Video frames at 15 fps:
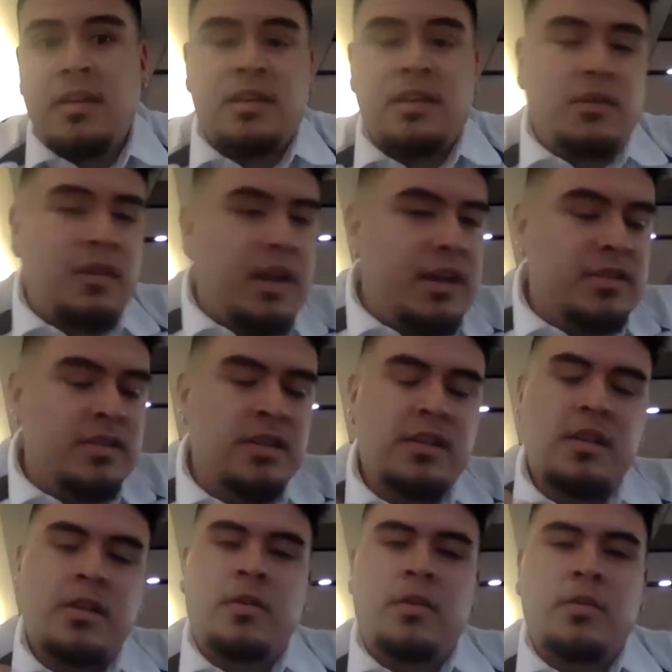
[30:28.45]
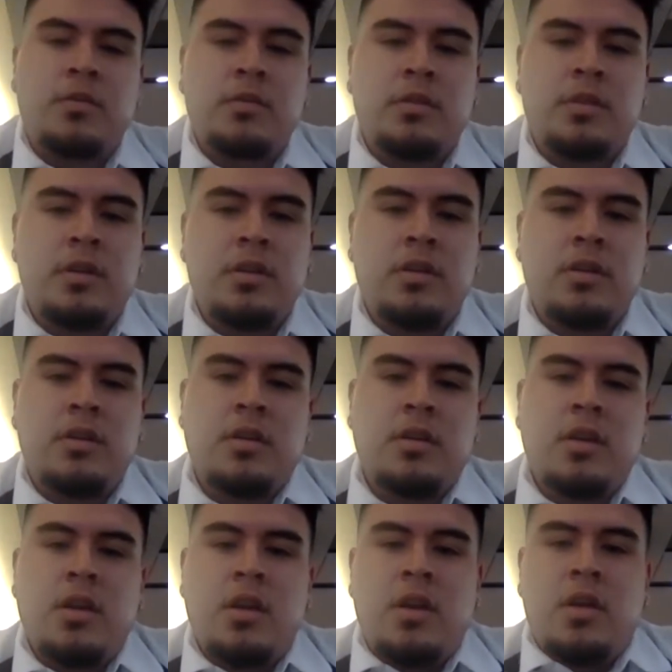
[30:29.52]
They graduated, they're older,
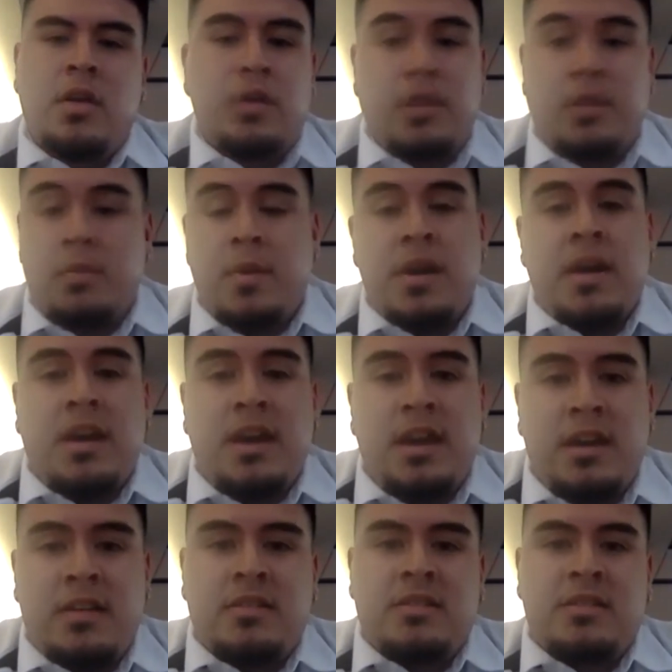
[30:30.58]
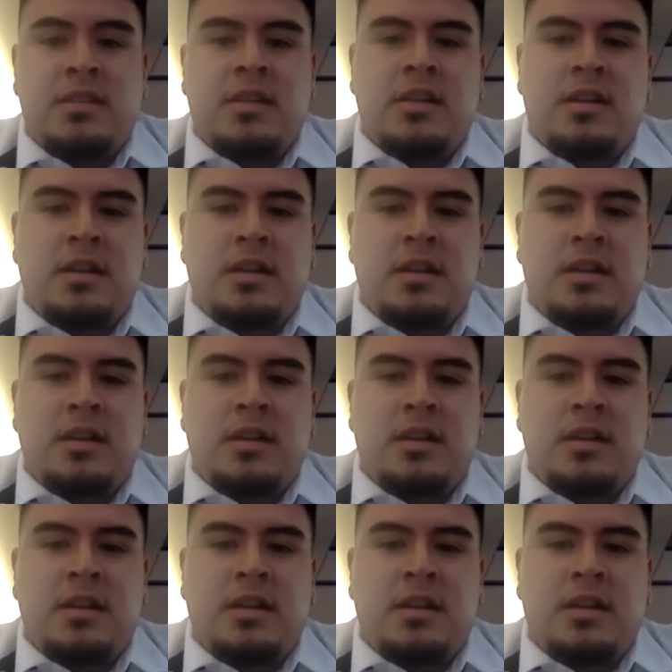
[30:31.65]
or they're my age, and